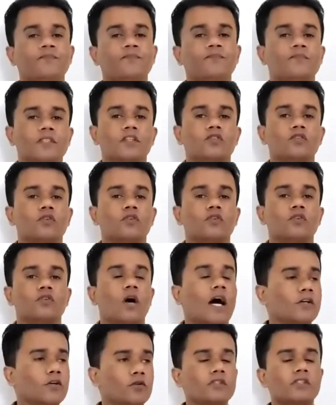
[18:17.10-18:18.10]
So I
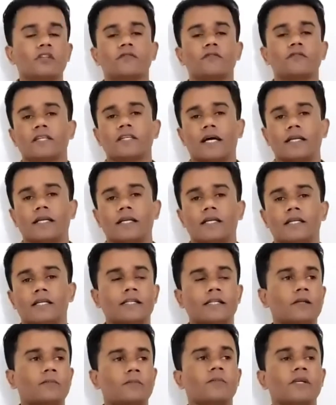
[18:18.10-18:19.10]
use the word ideal.
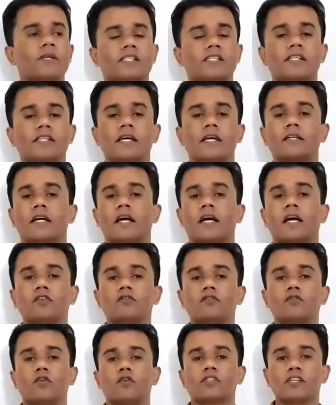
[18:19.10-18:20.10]
That means the attractive
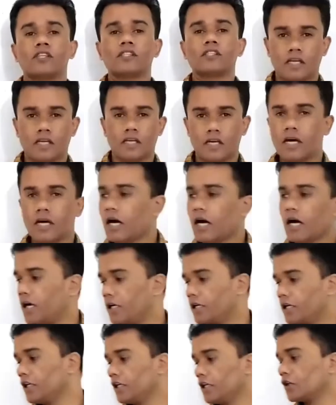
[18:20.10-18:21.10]
forces are
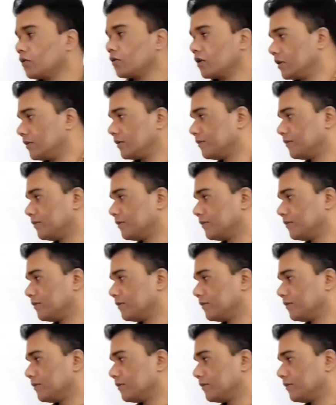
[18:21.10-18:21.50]
equal.